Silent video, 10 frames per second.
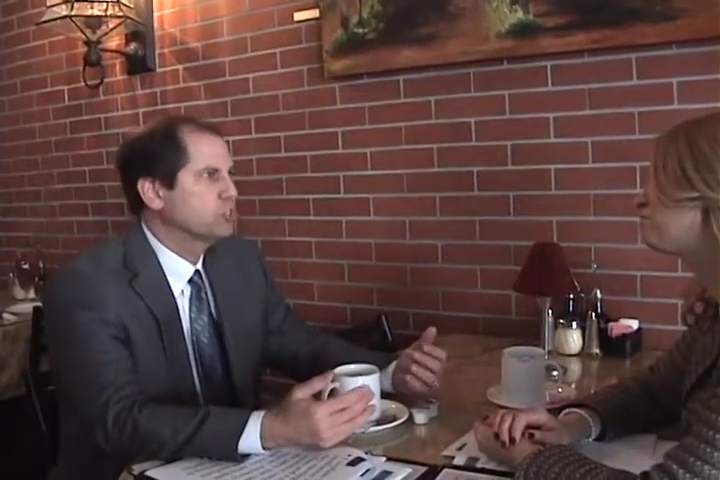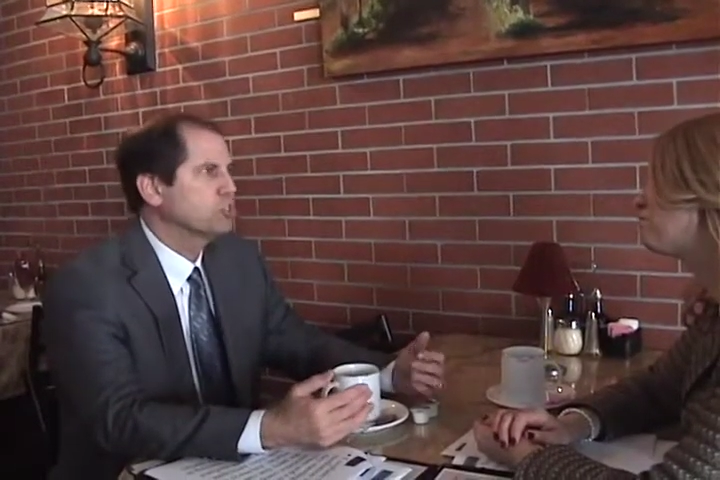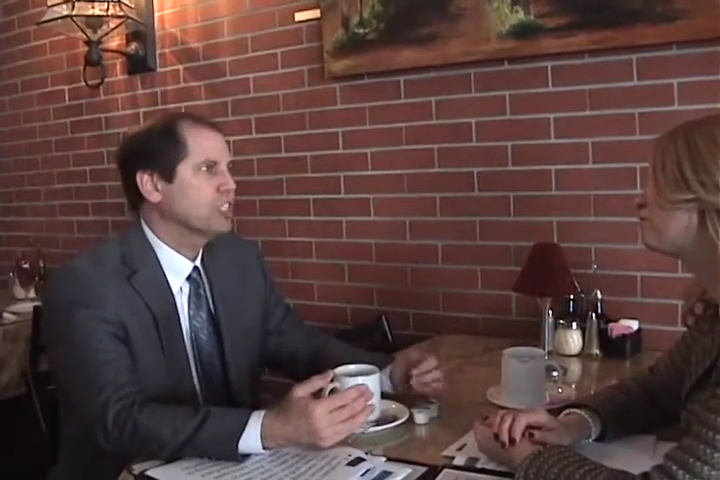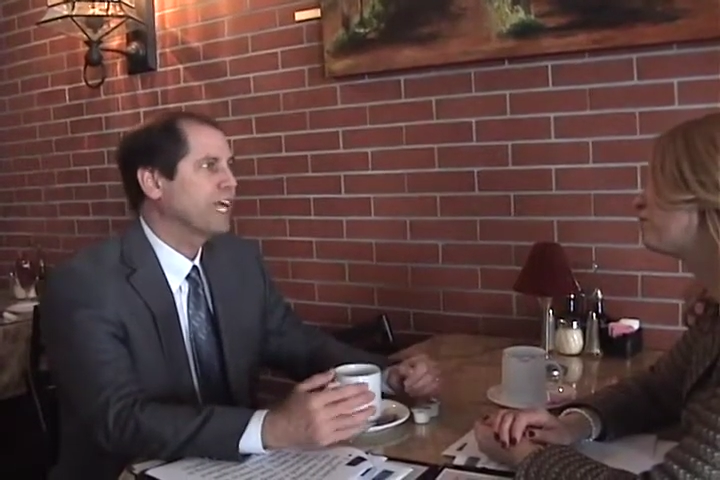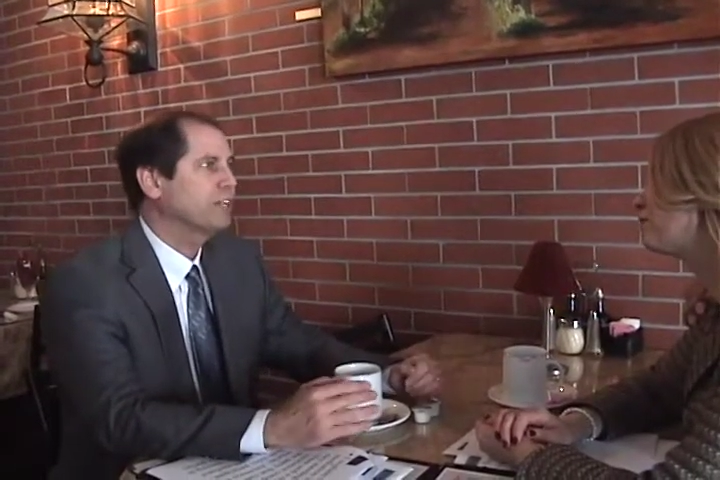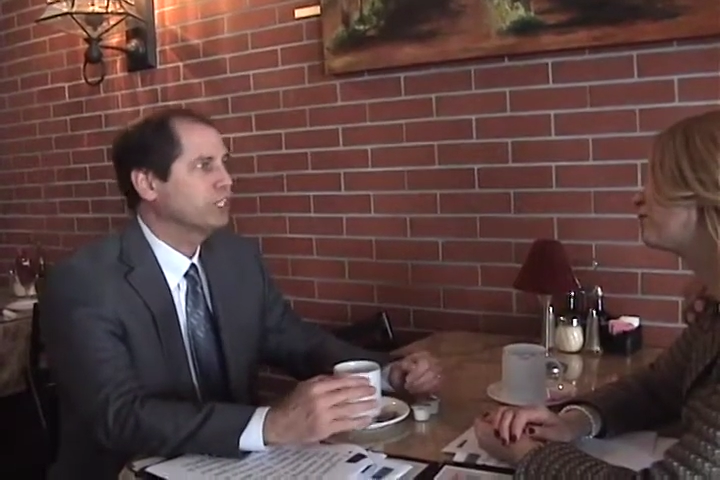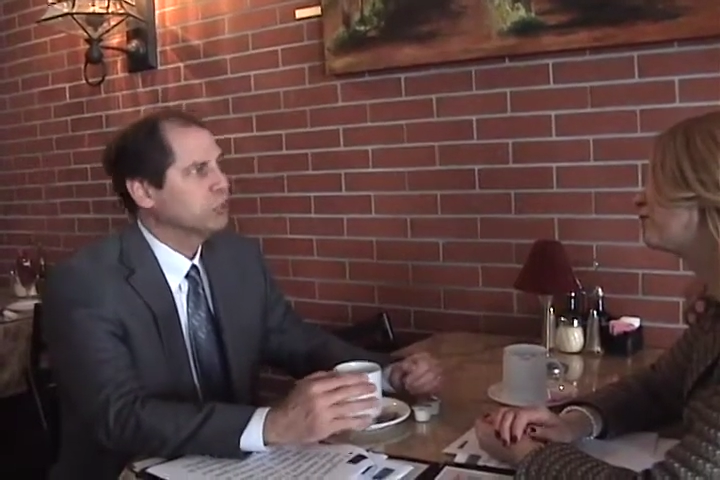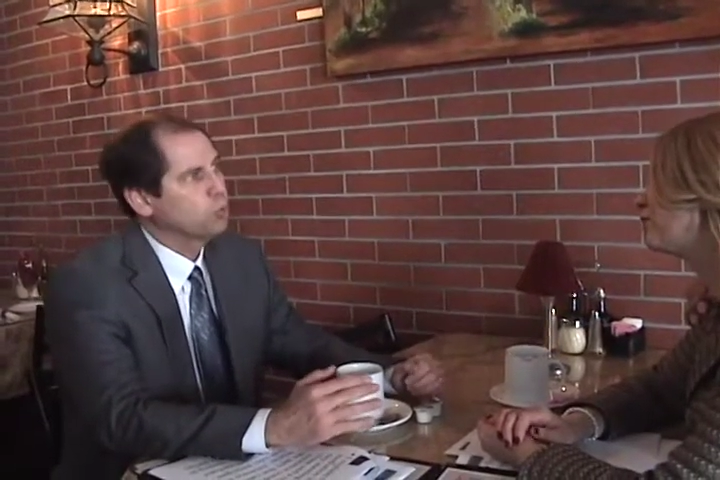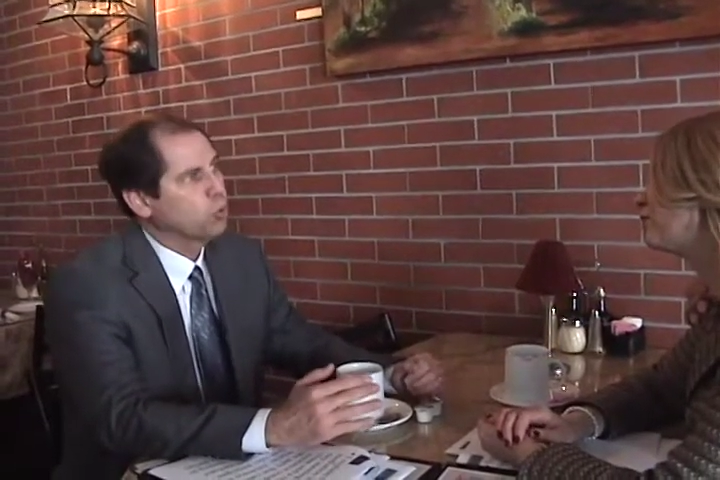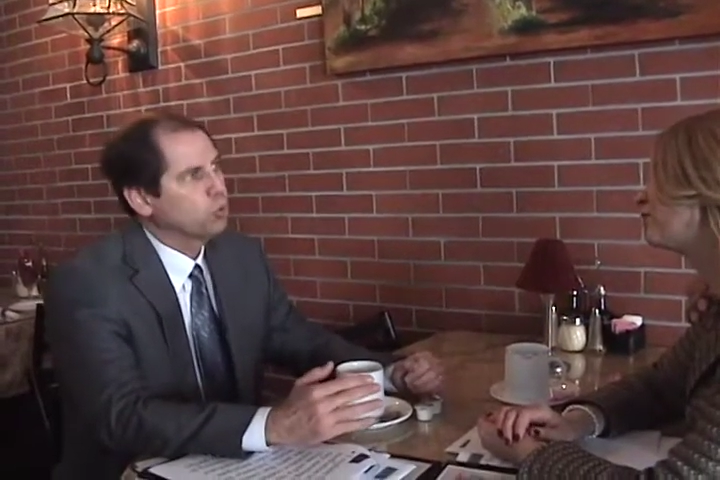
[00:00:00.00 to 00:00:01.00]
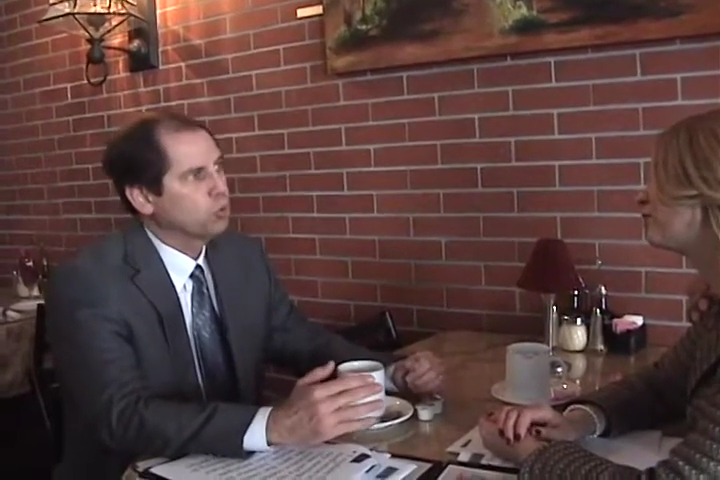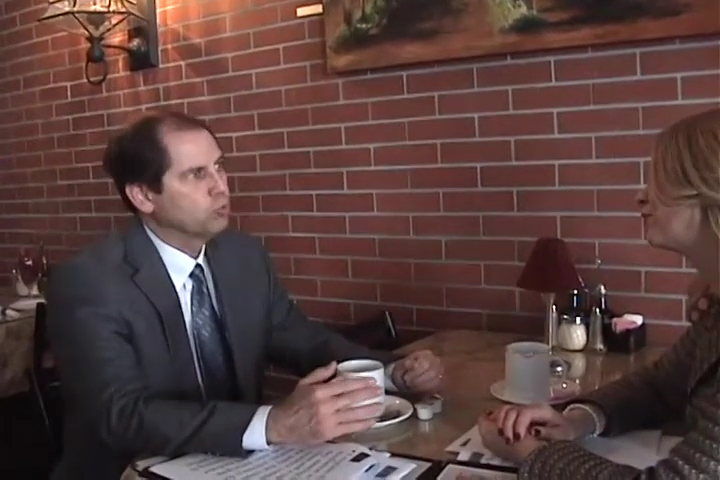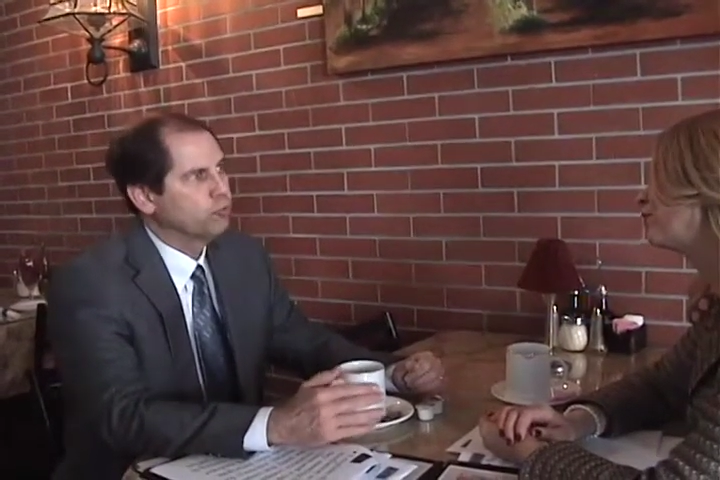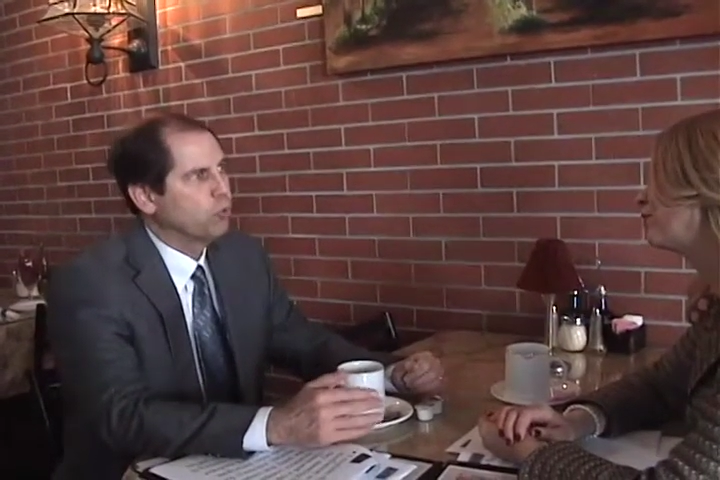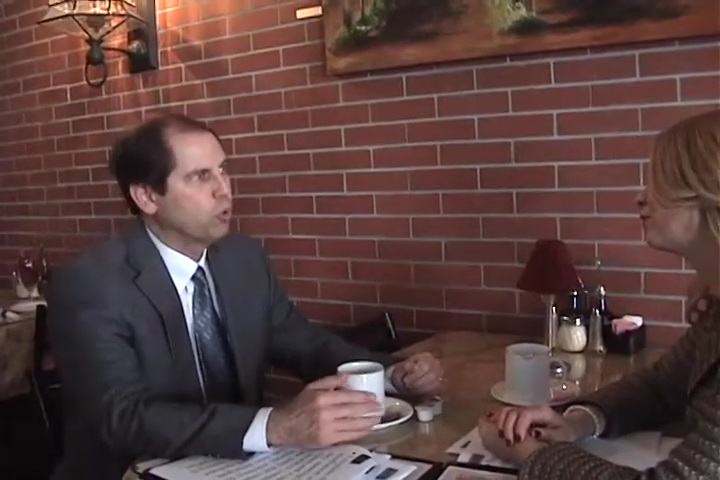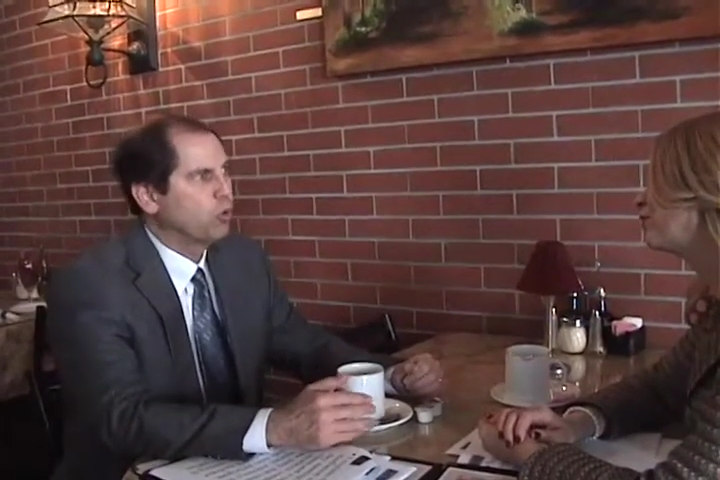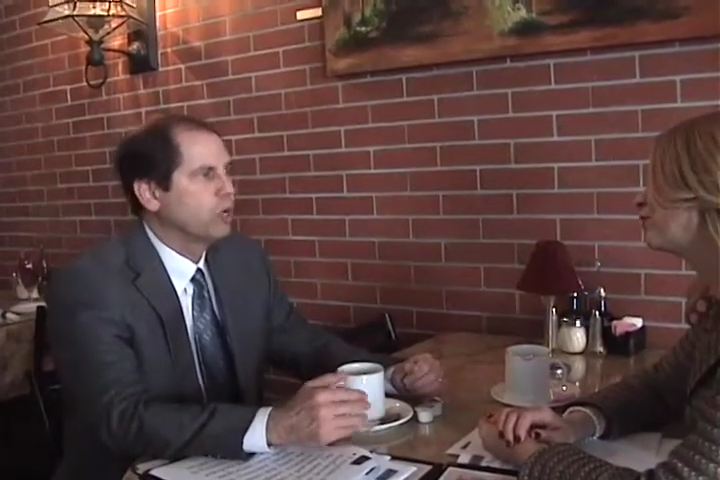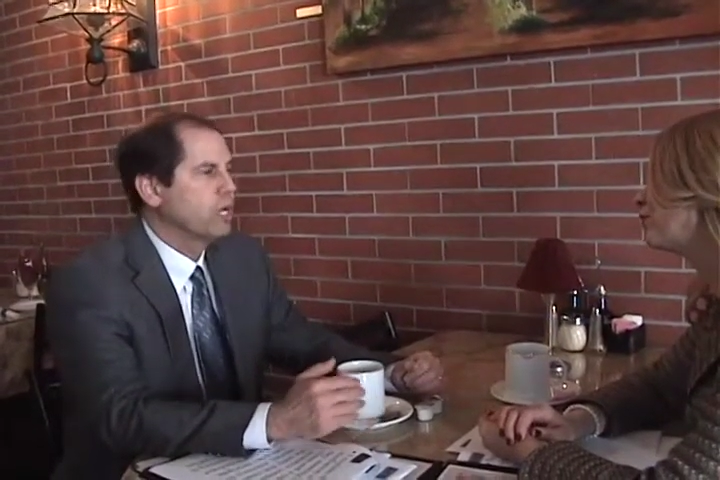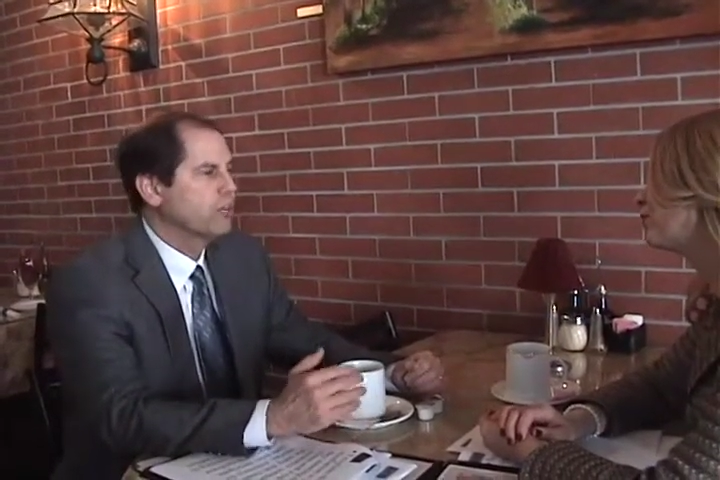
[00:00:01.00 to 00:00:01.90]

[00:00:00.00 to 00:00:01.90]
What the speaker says: good sounding board for